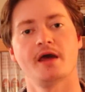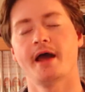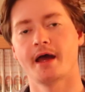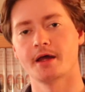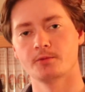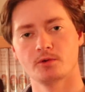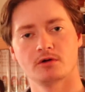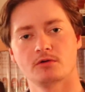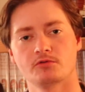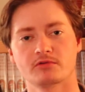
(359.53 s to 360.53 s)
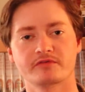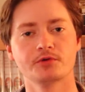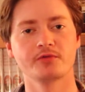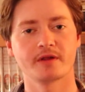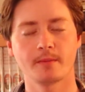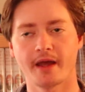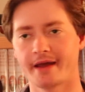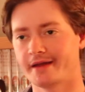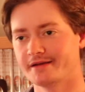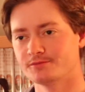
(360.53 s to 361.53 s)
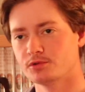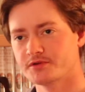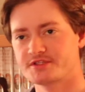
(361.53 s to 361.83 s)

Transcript: and we'll review them and we'll